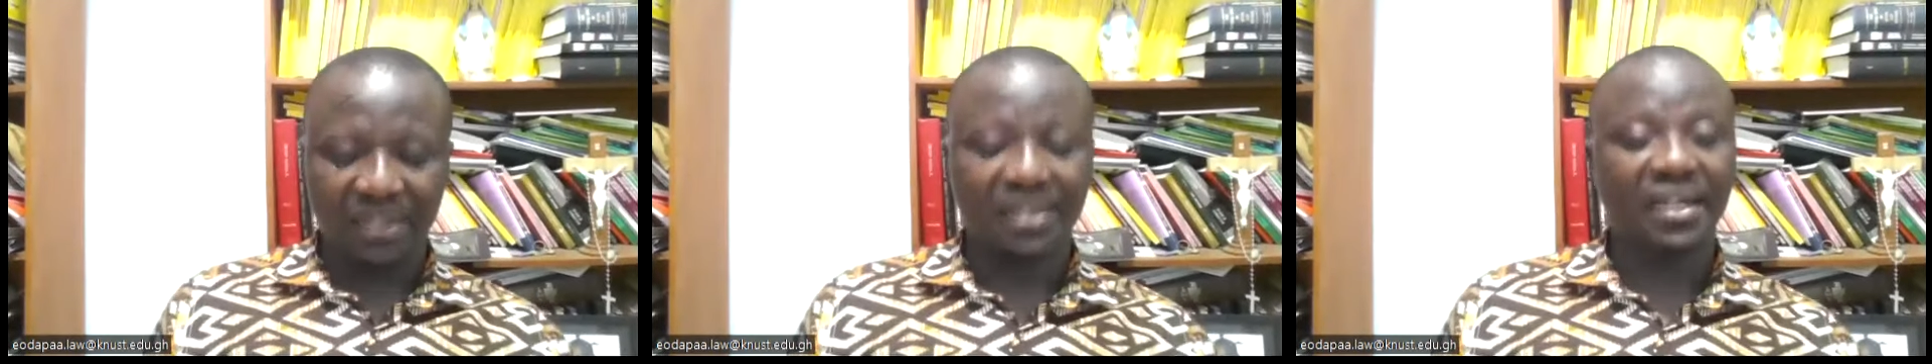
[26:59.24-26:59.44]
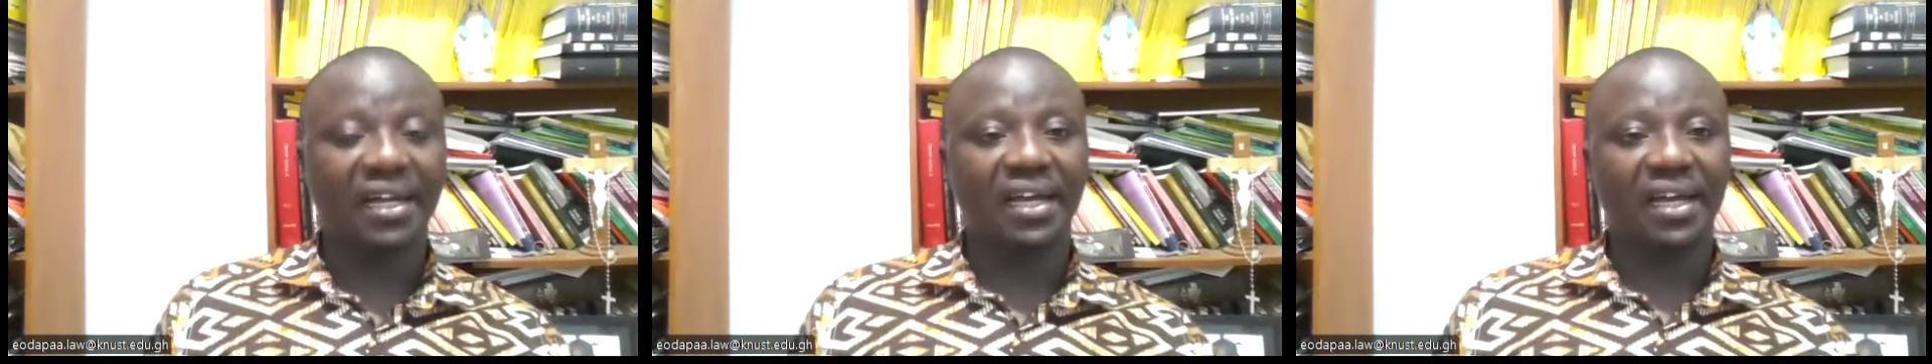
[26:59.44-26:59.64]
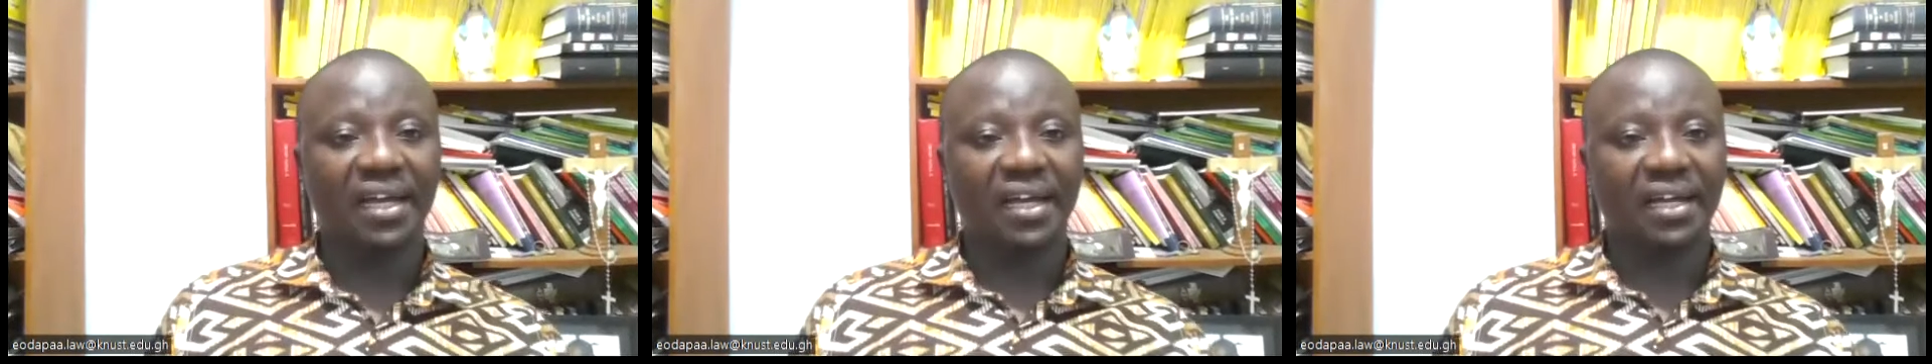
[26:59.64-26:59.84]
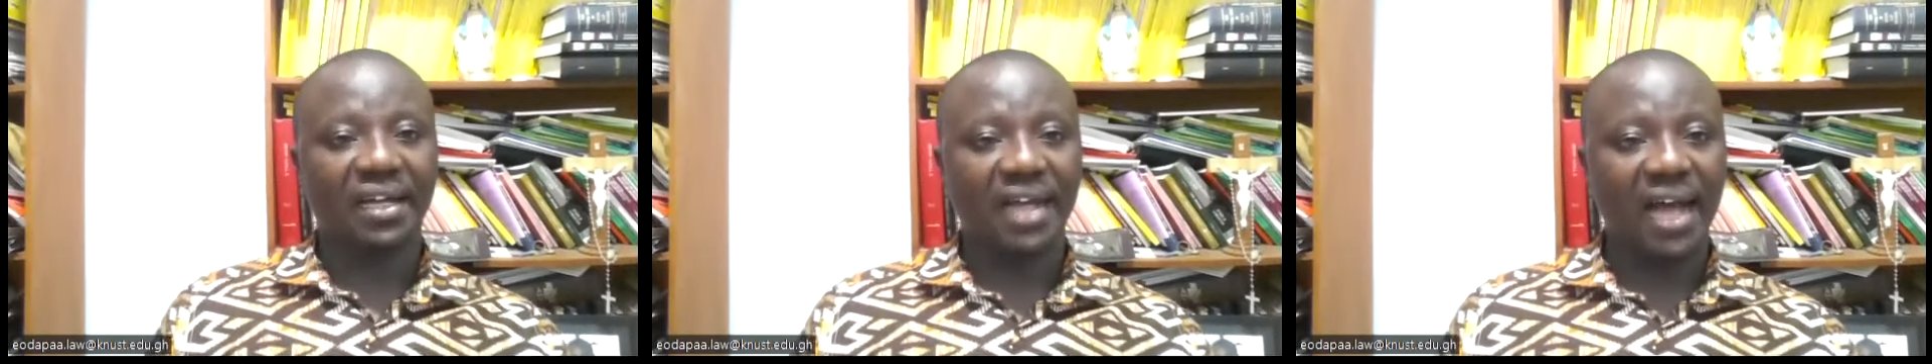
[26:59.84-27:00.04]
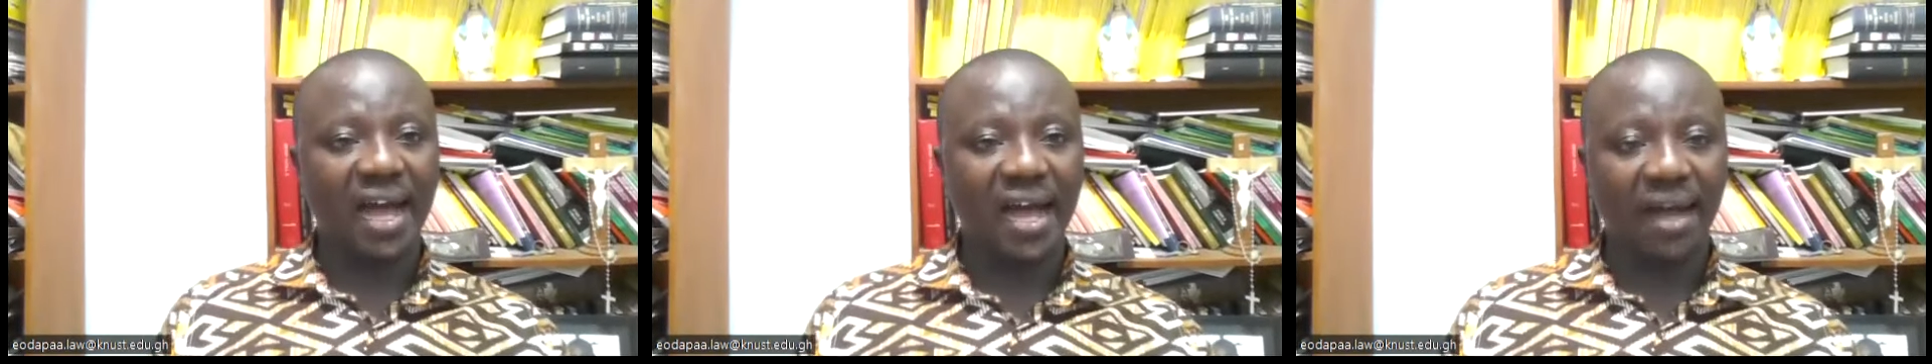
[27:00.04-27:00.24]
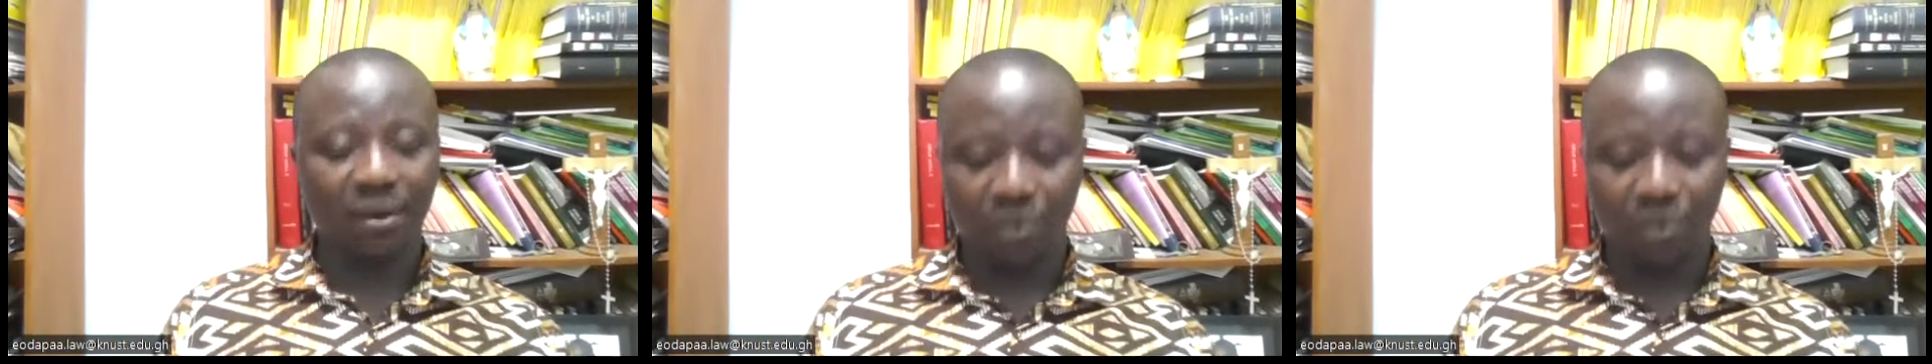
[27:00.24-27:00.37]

the car